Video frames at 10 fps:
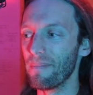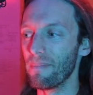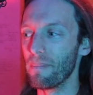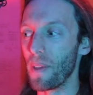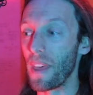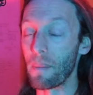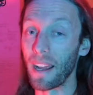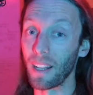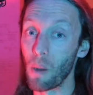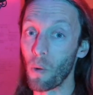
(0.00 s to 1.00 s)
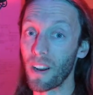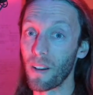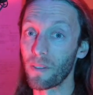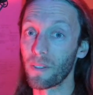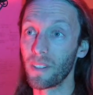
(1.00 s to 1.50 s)
But then my alarm went
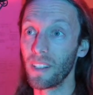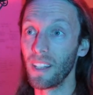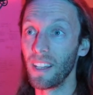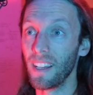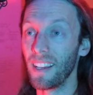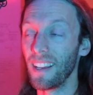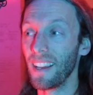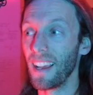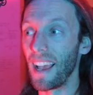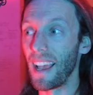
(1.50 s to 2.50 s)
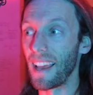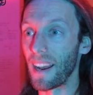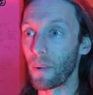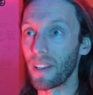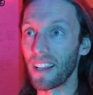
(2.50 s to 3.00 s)
off, and I
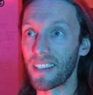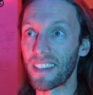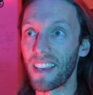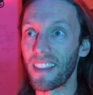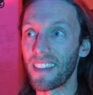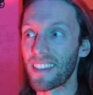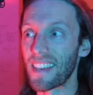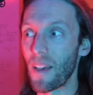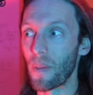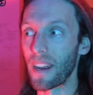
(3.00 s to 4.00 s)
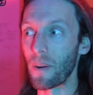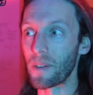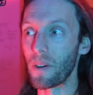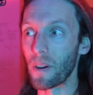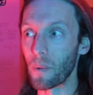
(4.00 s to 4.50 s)
realized that the sound that I was
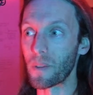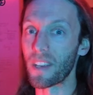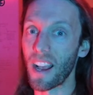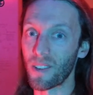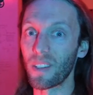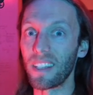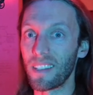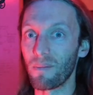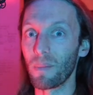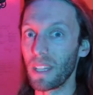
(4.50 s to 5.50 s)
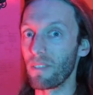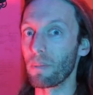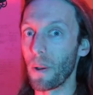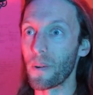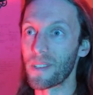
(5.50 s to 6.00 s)
hearing was actually leaf
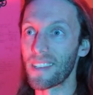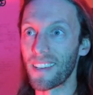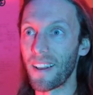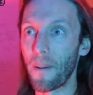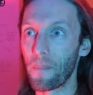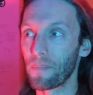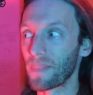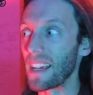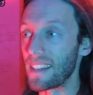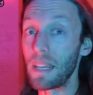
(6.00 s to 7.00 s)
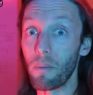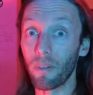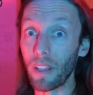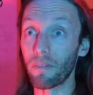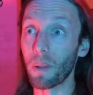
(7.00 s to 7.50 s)
blowers. A team of
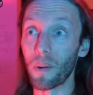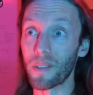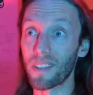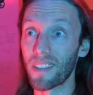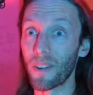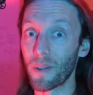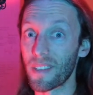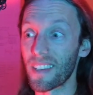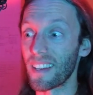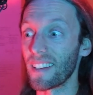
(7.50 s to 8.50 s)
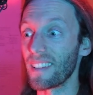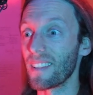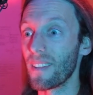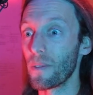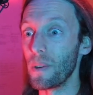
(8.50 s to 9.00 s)
leaf blowers. There was
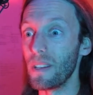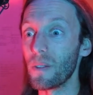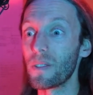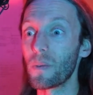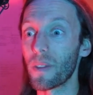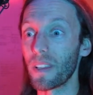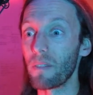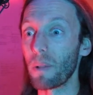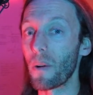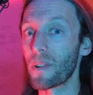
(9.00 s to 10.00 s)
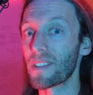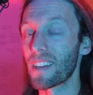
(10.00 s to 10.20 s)
three dudes with leaf blowers.